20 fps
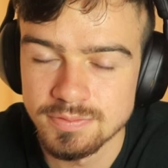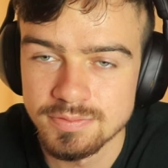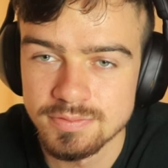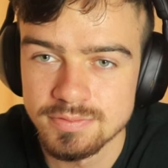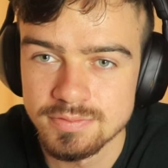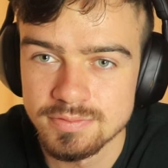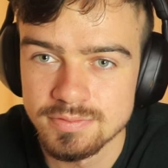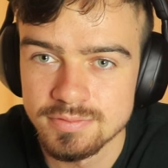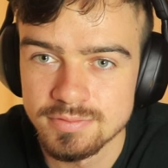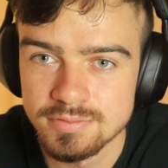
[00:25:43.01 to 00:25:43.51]

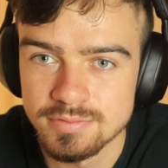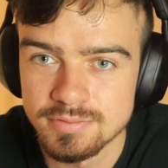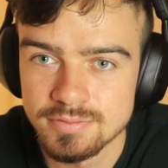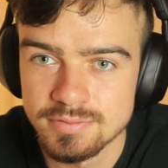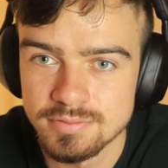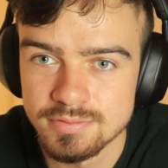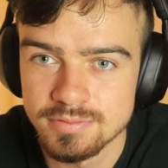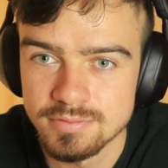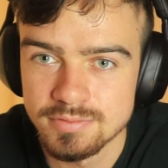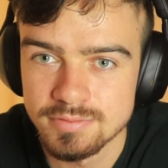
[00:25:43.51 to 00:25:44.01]

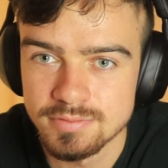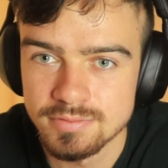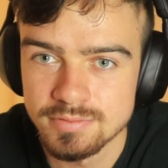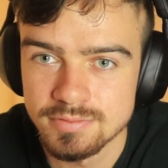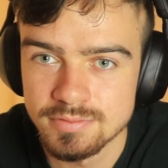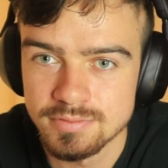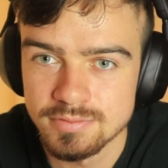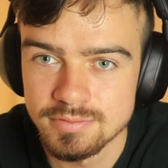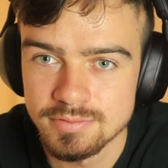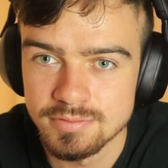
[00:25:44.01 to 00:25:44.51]

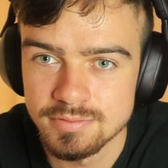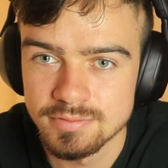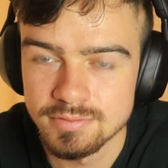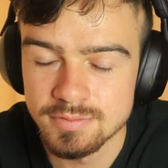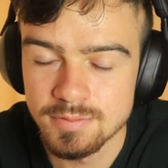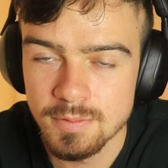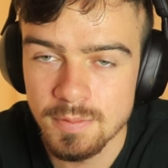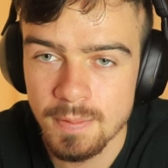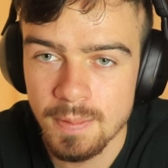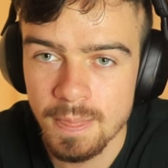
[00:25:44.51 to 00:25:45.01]

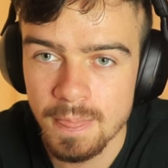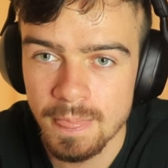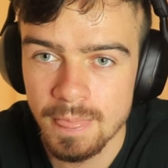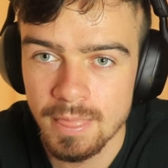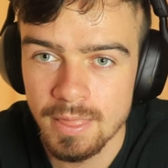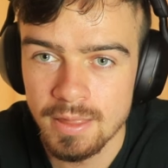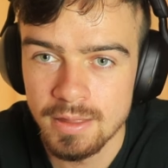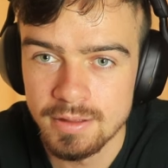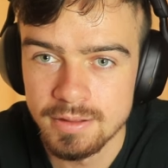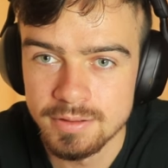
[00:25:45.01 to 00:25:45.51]

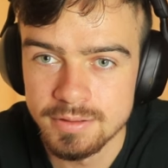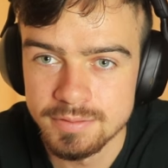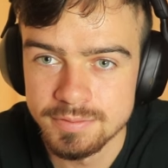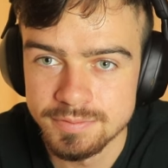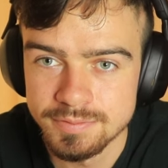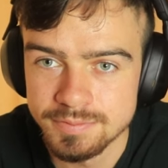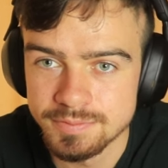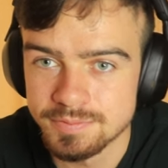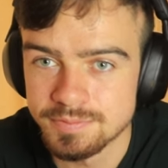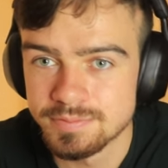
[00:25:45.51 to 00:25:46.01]

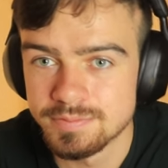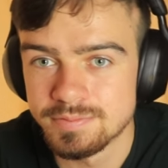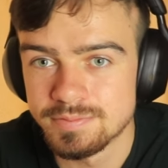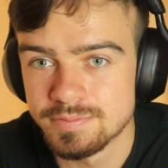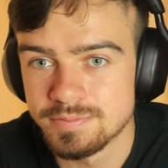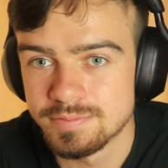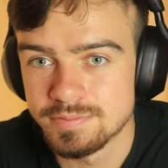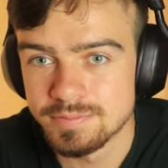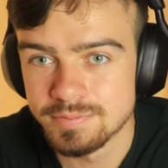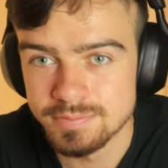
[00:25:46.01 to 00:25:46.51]

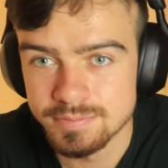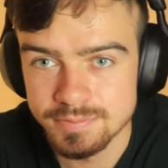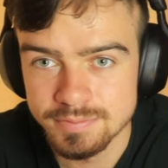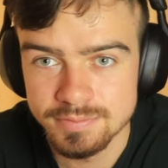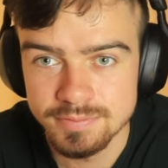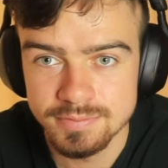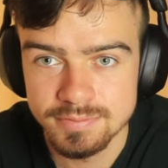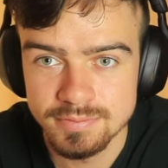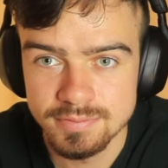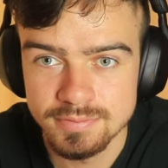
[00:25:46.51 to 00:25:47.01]

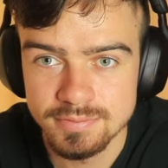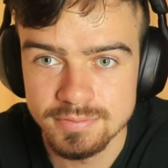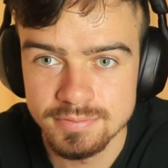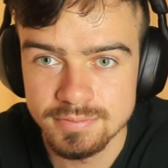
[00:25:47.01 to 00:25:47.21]
No one is speaking in this clip.